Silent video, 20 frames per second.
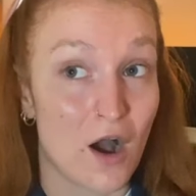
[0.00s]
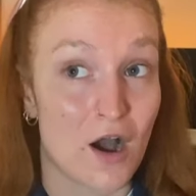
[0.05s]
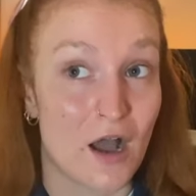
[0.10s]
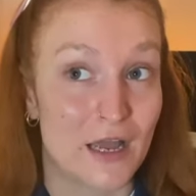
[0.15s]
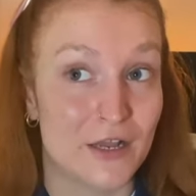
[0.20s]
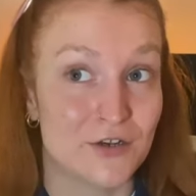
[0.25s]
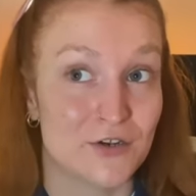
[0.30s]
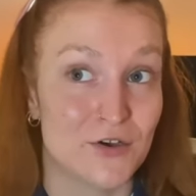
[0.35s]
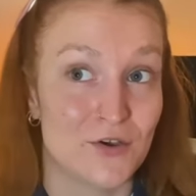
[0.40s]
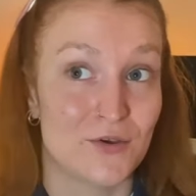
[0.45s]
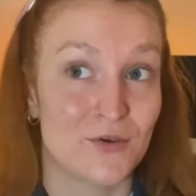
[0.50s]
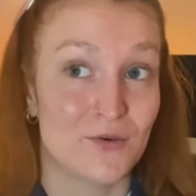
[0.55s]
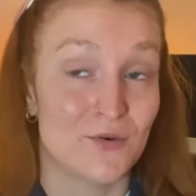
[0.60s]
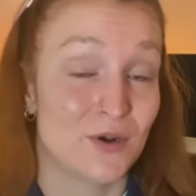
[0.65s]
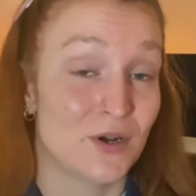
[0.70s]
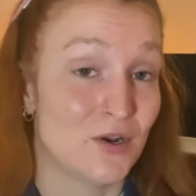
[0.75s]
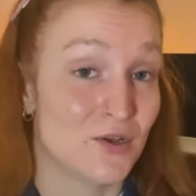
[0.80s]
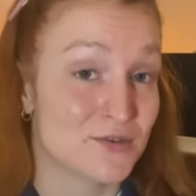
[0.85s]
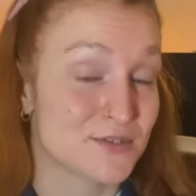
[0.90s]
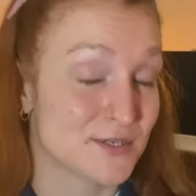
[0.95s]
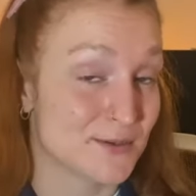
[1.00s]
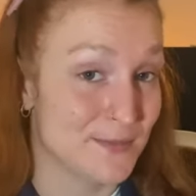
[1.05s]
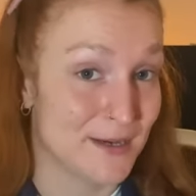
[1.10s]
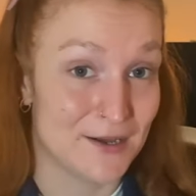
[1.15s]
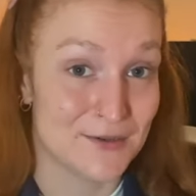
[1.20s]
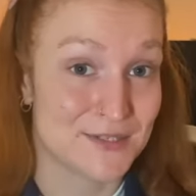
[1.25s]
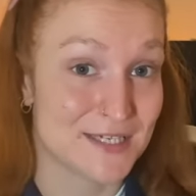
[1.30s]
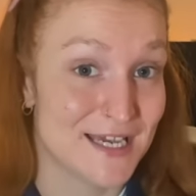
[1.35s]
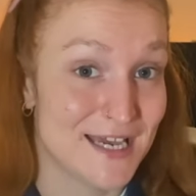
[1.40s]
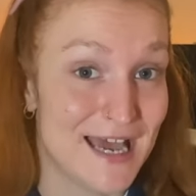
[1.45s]
I know lots
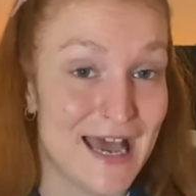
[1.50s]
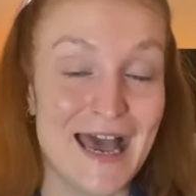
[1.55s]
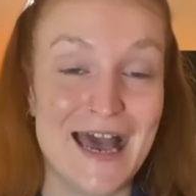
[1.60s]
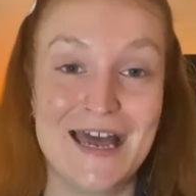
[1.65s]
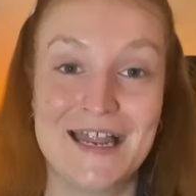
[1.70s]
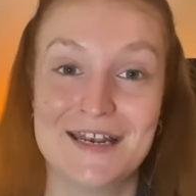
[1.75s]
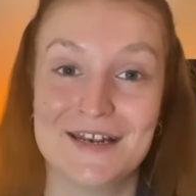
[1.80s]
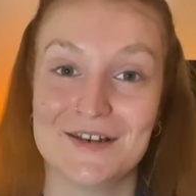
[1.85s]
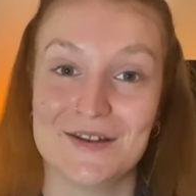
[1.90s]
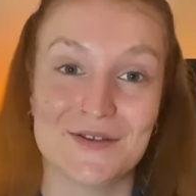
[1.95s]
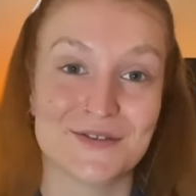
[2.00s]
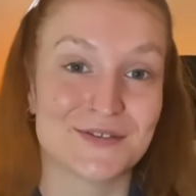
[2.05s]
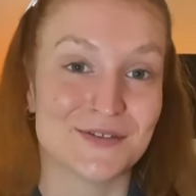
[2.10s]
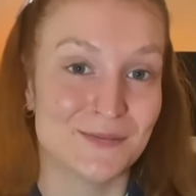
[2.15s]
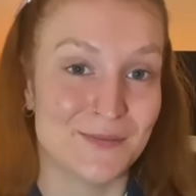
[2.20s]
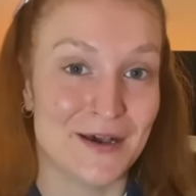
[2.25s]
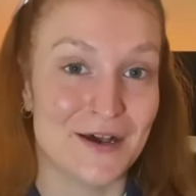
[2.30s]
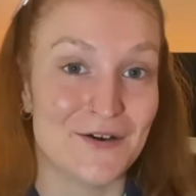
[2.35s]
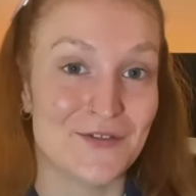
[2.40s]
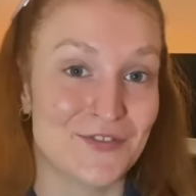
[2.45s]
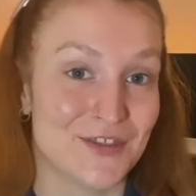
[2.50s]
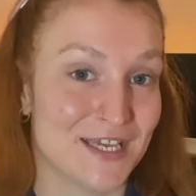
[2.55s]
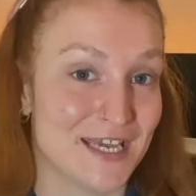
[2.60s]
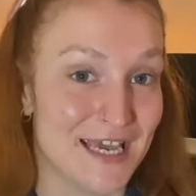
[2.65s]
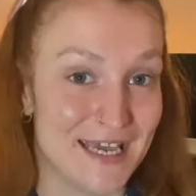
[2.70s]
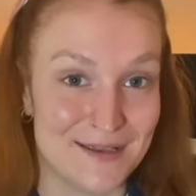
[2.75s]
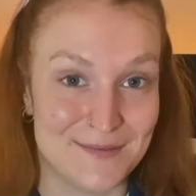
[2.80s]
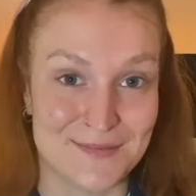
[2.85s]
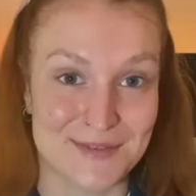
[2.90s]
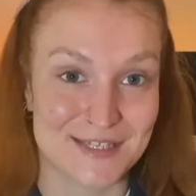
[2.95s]
about it and lots about the
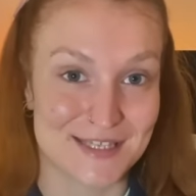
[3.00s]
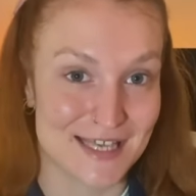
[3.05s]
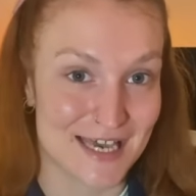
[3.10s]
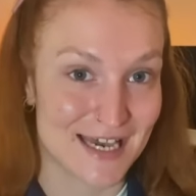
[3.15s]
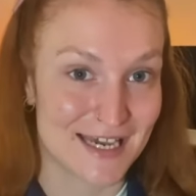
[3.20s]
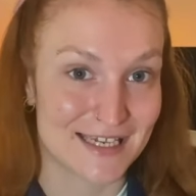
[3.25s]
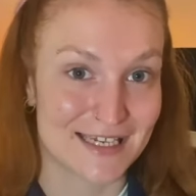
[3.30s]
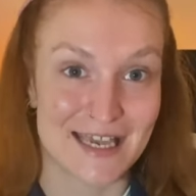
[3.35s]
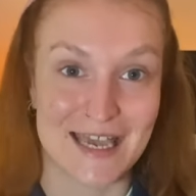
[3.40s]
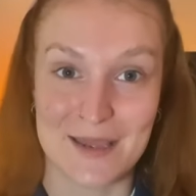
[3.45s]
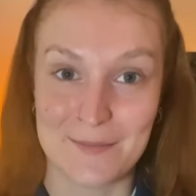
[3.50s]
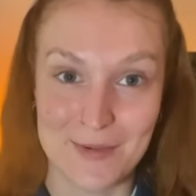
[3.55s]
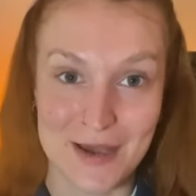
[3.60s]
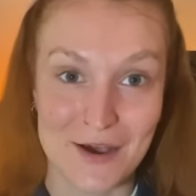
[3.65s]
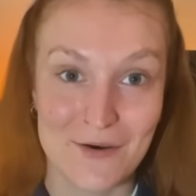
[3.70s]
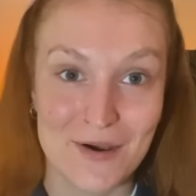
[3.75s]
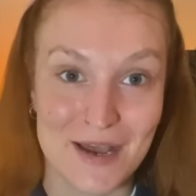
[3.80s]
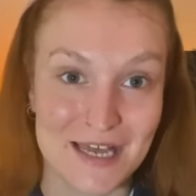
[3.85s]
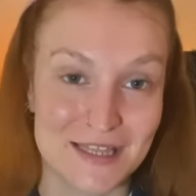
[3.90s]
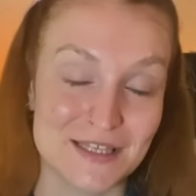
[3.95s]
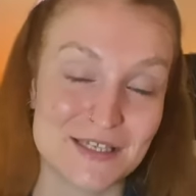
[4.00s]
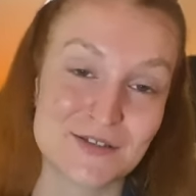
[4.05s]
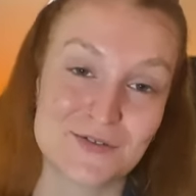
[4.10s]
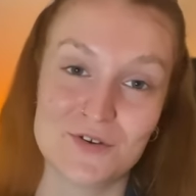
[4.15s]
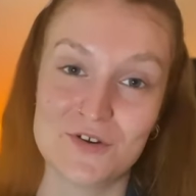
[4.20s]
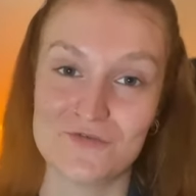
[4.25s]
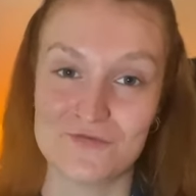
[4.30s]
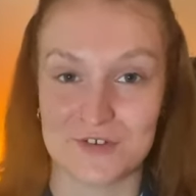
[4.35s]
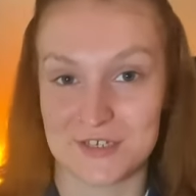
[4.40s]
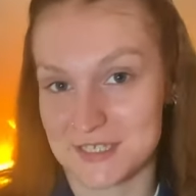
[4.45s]
games that came out and the sort
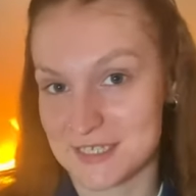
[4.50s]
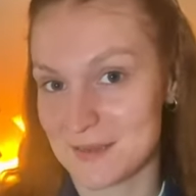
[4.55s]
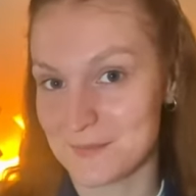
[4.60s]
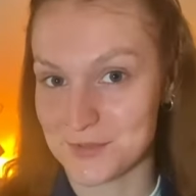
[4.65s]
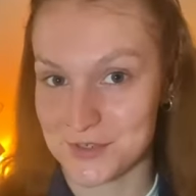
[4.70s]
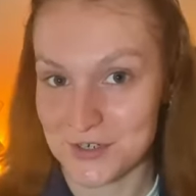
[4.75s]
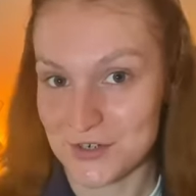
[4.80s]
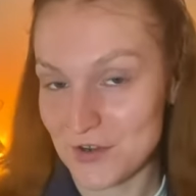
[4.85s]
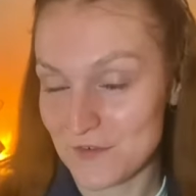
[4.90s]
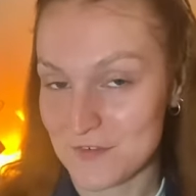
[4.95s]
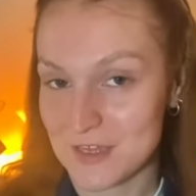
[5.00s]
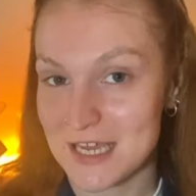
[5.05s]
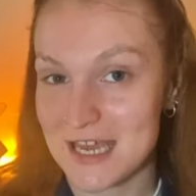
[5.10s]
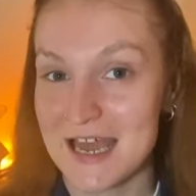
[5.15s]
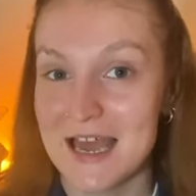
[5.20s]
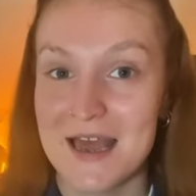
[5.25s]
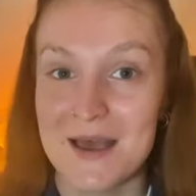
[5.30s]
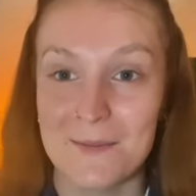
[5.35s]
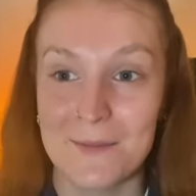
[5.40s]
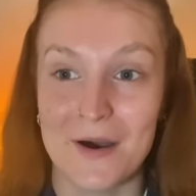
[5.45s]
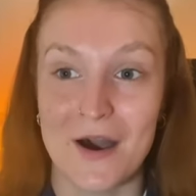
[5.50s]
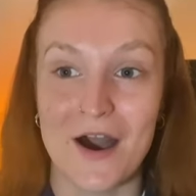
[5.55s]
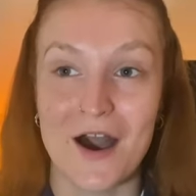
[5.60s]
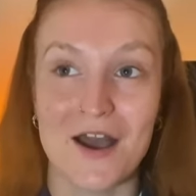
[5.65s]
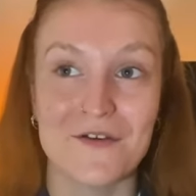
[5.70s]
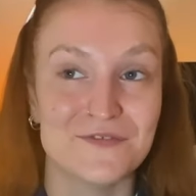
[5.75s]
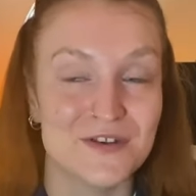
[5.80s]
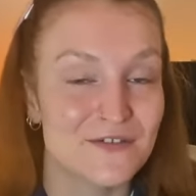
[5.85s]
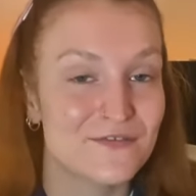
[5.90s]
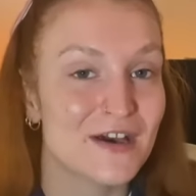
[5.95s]
of reception of it, but
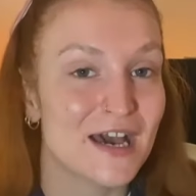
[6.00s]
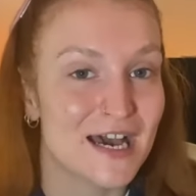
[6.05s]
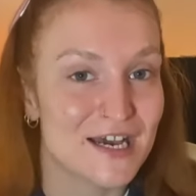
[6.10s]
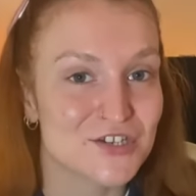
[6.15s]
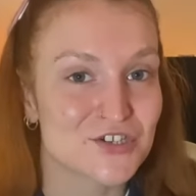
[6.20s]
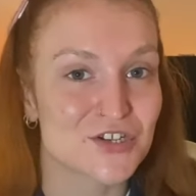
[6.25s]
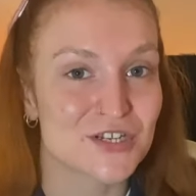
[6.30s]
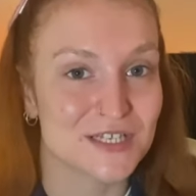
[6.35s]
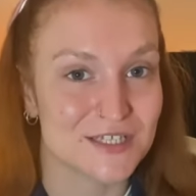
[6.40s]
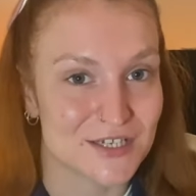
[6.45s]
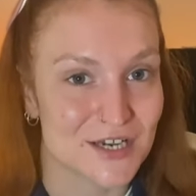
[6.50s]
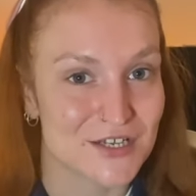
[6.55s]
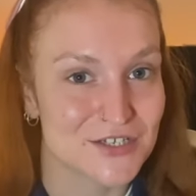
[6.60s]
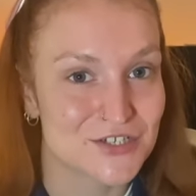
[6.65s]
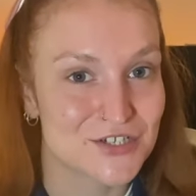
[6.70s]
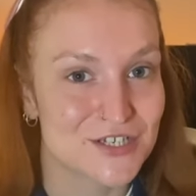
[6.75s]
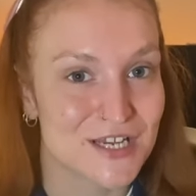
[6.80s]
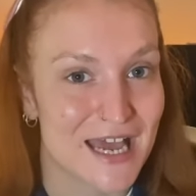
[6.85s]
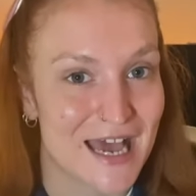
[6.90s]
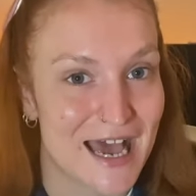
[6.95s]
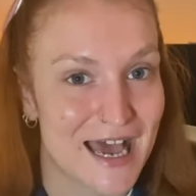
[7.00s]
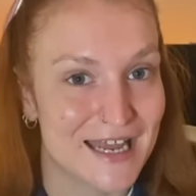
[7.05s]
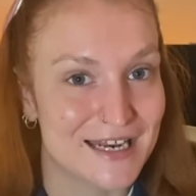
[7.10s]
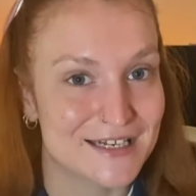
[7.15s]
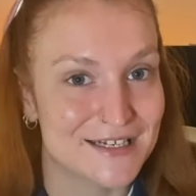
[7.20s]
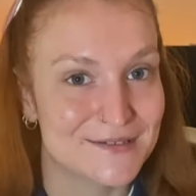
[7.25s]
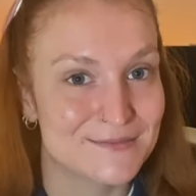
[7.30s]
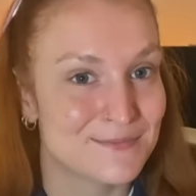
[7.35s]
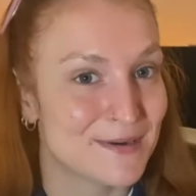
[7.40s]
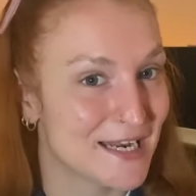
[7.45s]
I've never actually touched
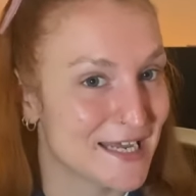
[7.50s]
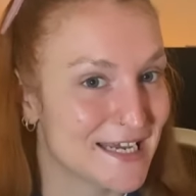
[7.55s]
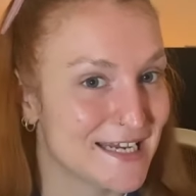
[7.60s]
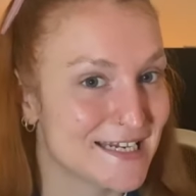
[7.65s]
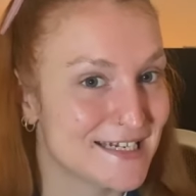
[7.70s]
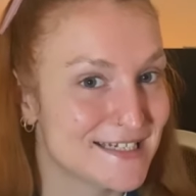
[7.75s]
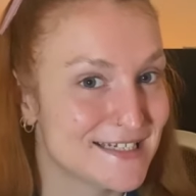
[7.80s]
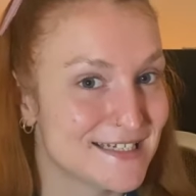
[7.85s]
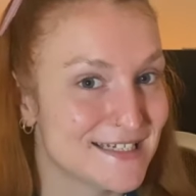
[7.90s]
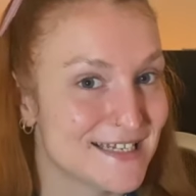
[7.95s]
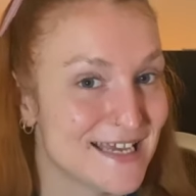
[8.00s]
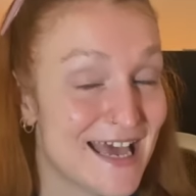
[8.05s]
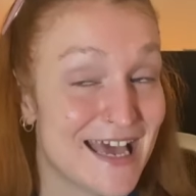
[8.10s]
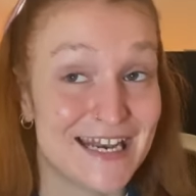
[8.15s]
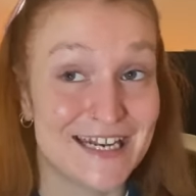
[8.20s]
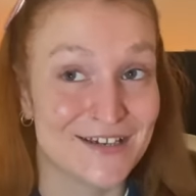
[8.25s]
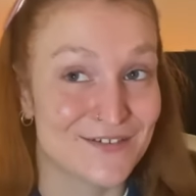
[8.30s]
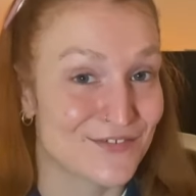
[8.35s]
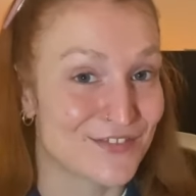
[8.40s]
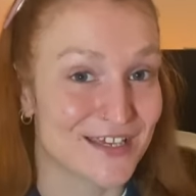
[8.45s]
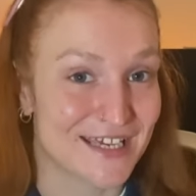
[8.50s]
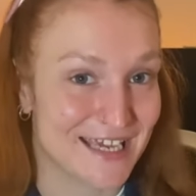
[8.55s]
and played any of the